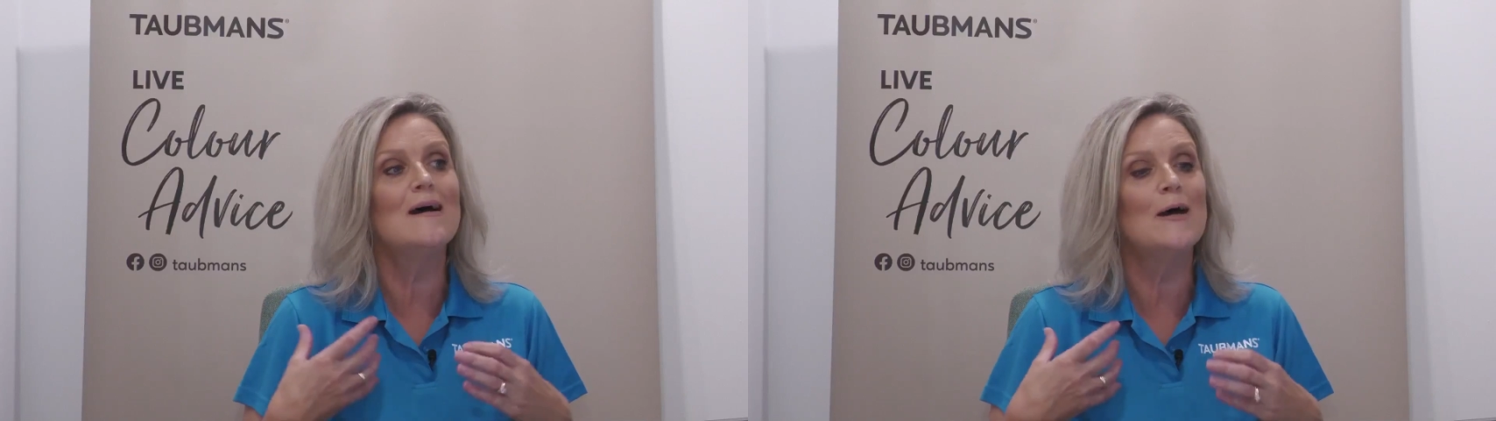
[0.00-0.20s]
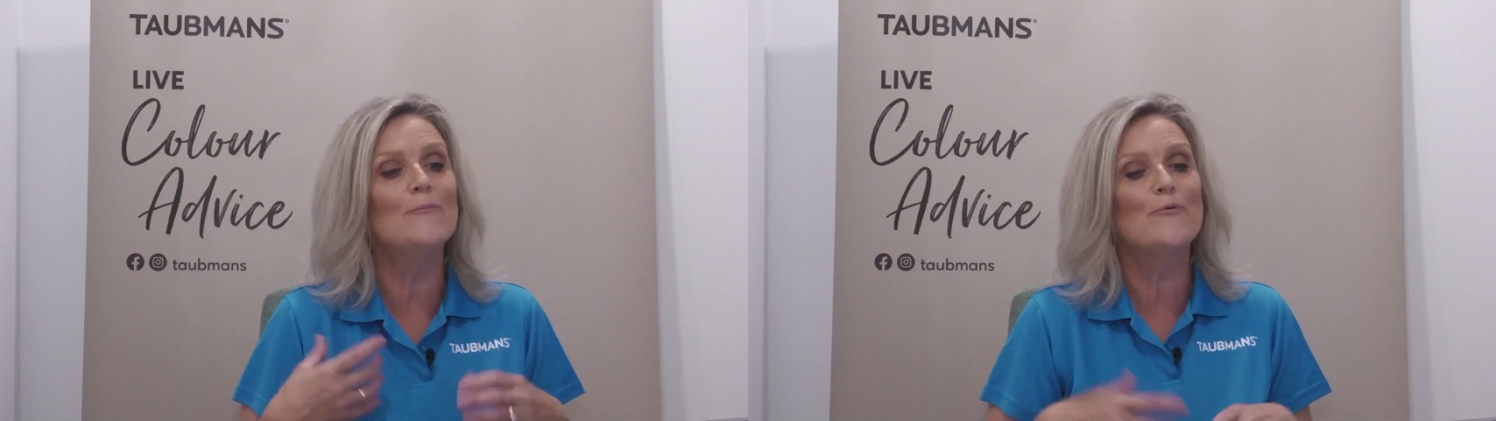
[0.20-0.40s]

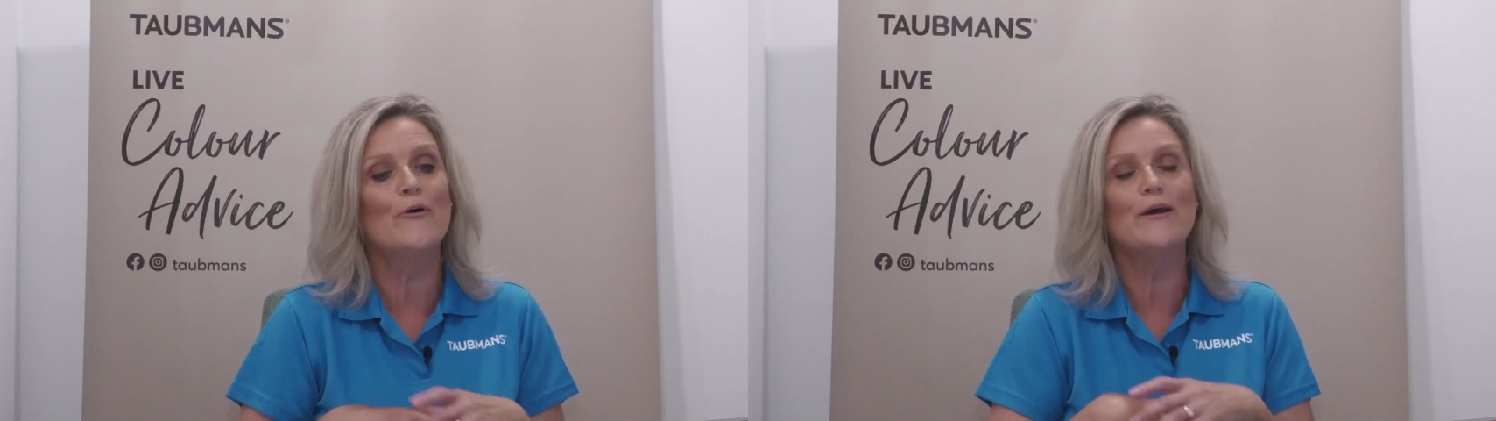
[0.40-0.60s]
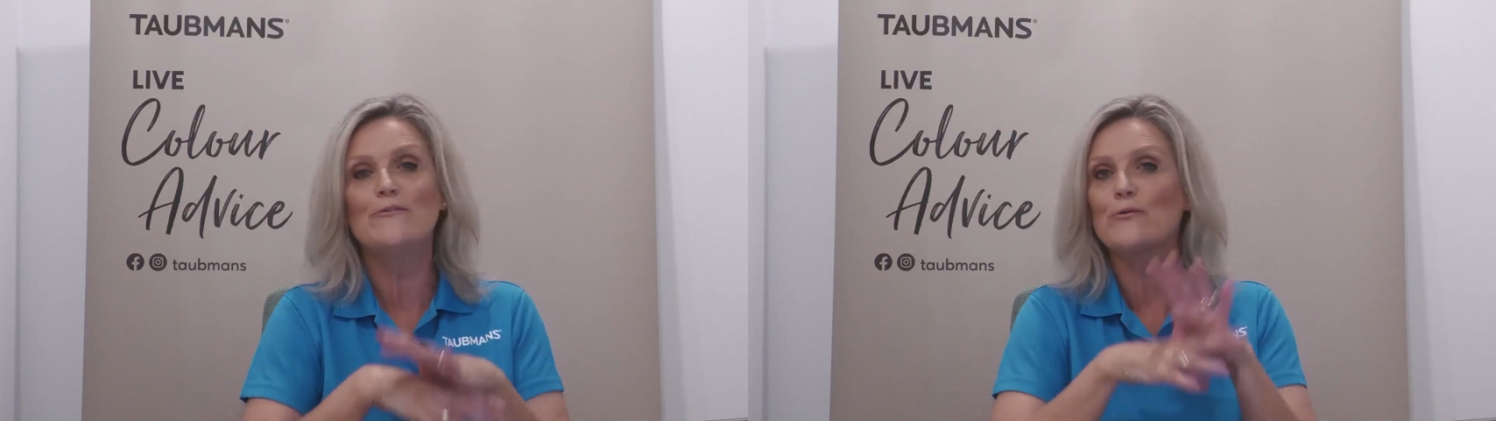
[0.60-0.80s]

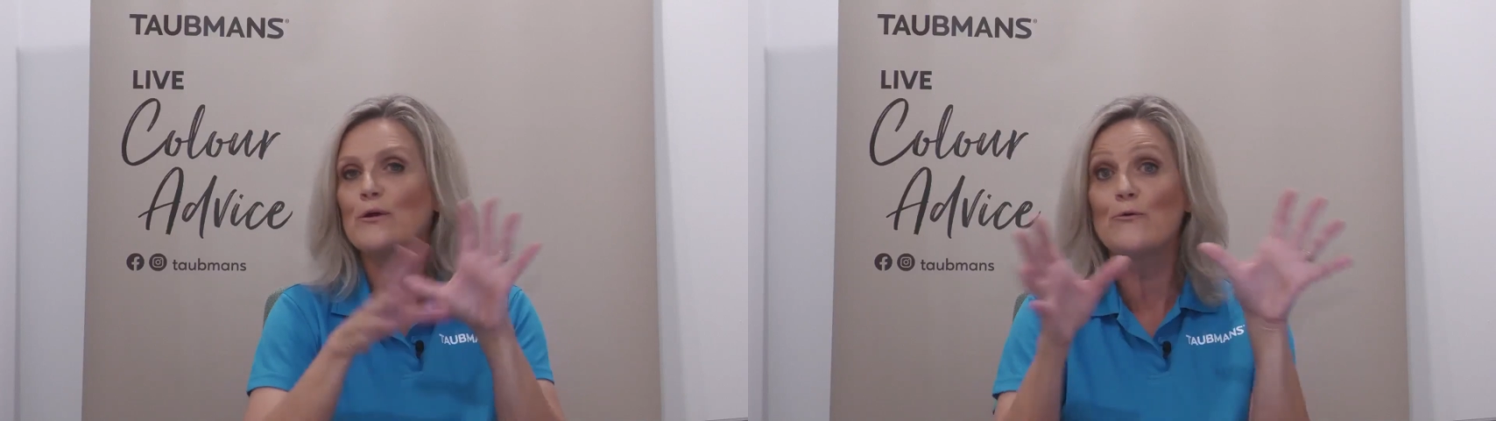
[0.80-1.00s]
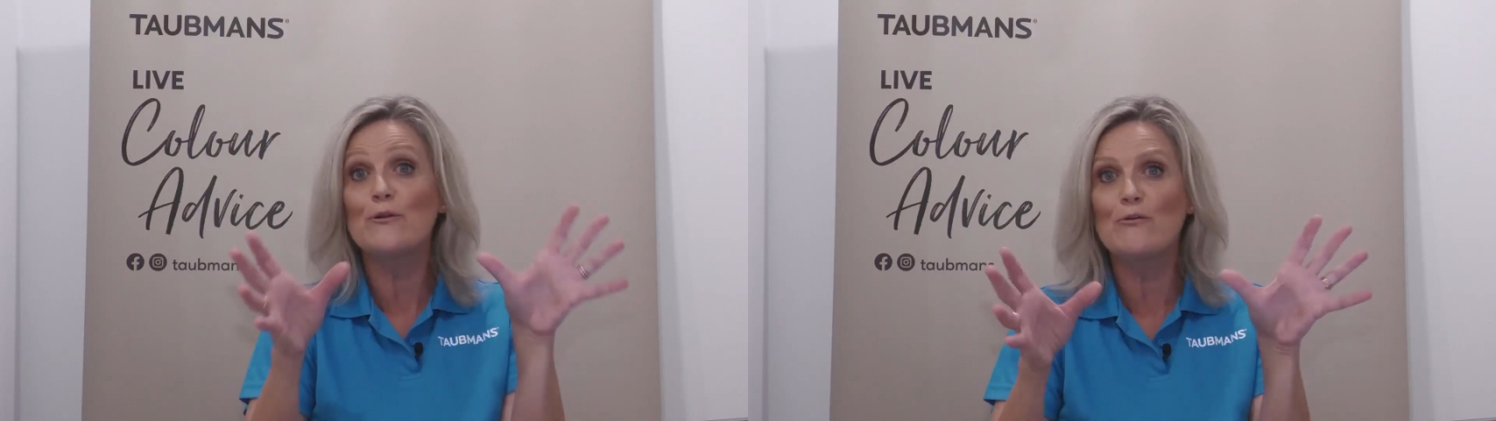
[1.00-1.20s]
prior to
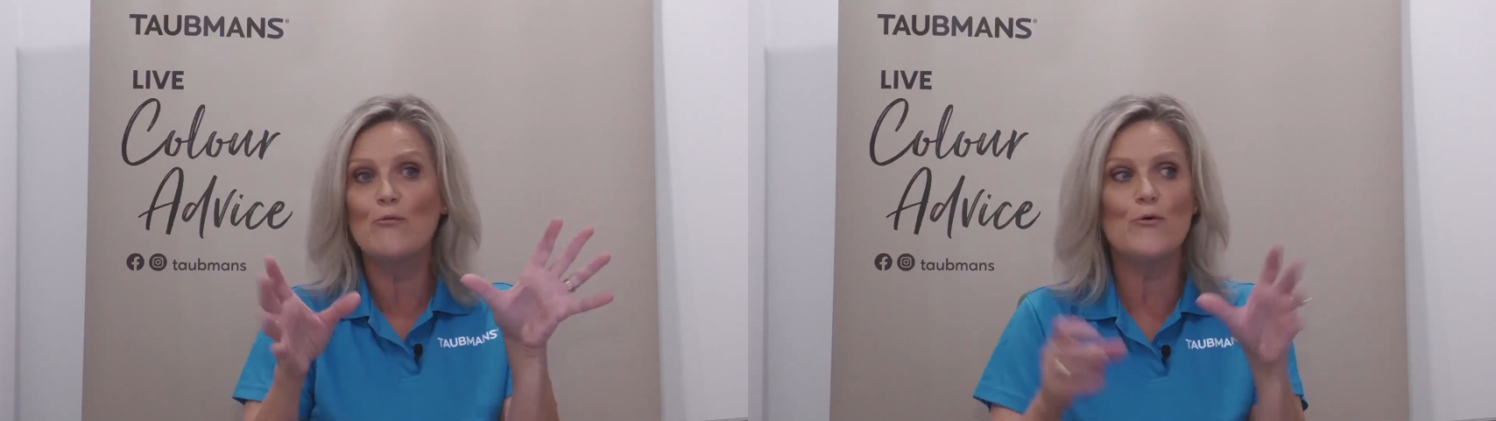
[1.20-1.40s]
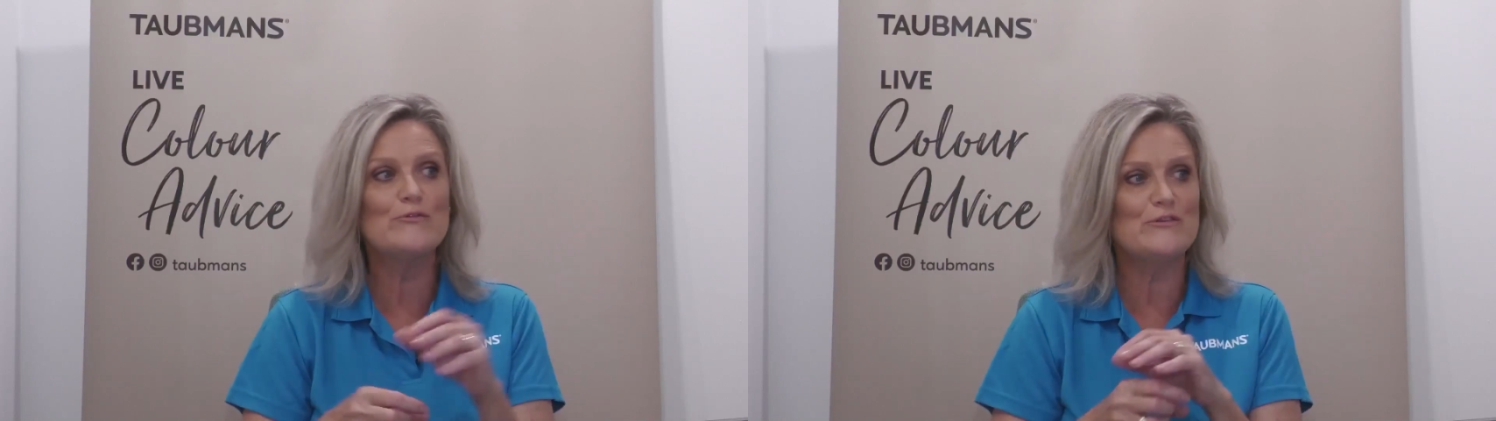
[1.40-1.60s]
doing all of your
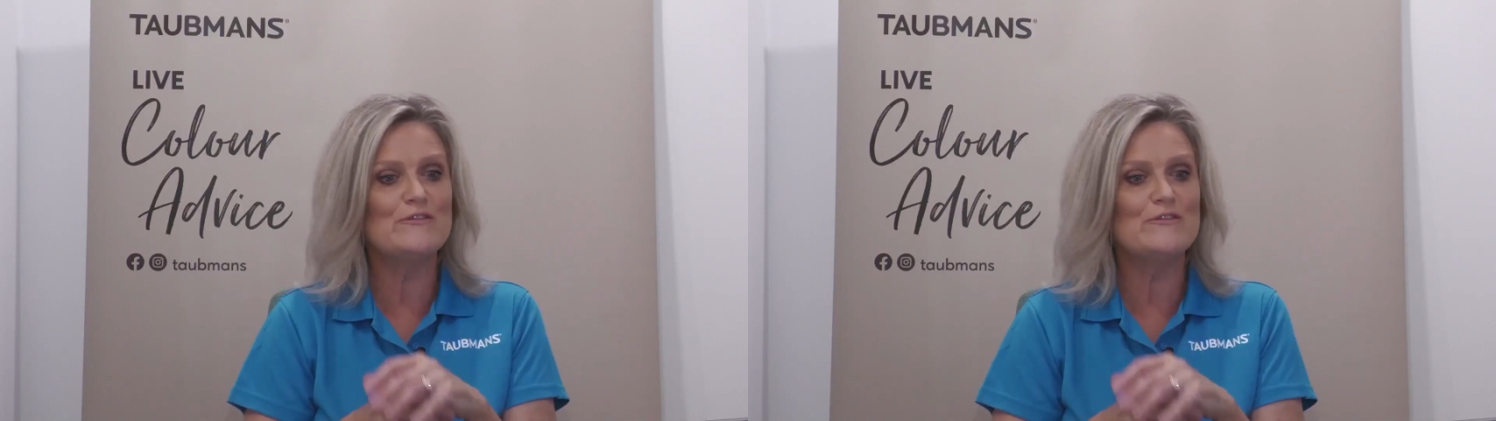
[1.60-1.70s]
walls,